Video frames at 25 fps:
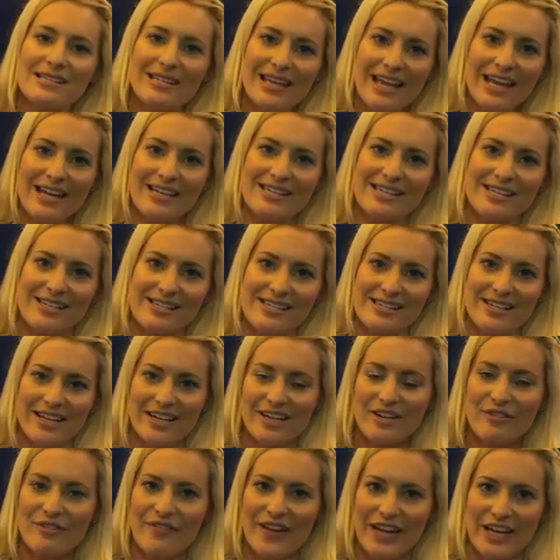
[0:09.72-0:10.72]
latest
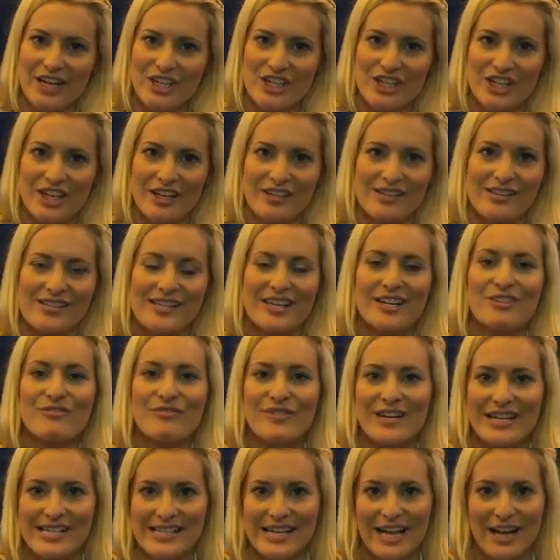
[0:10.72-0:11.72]
innovations in
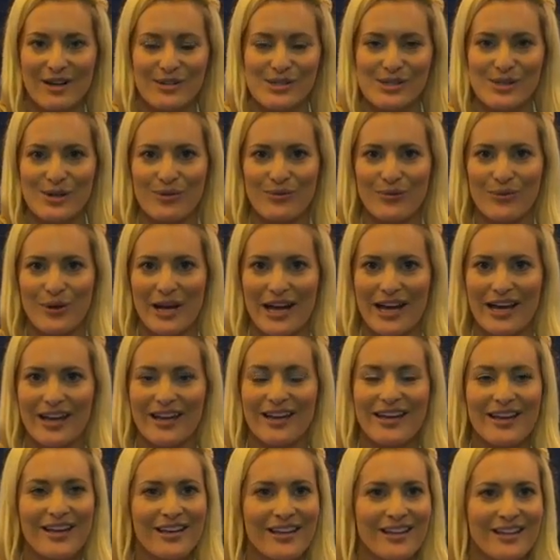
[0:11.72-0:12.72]
retail software.
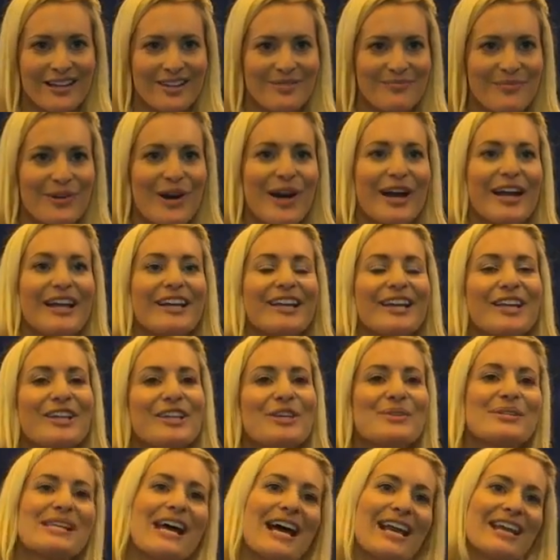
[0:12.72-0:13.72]
Brian, can you
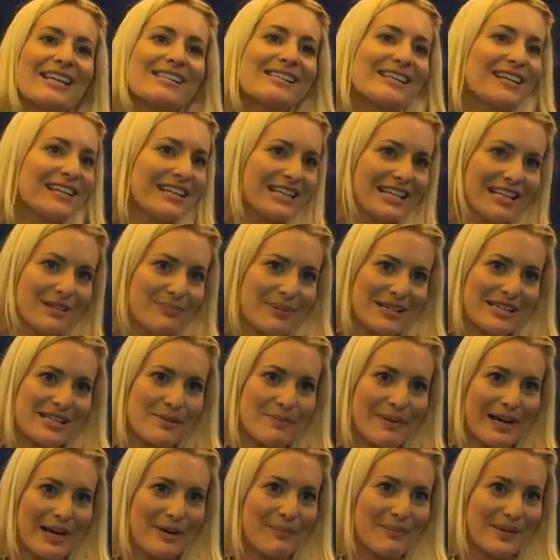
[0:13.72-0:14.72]
tell us a little bit
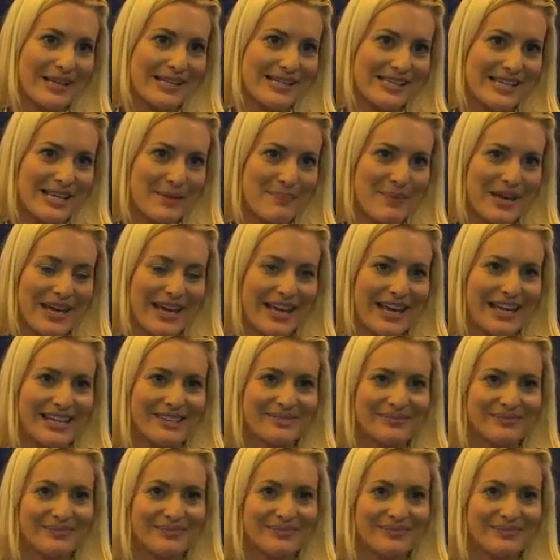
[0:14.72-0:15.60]
about BCP?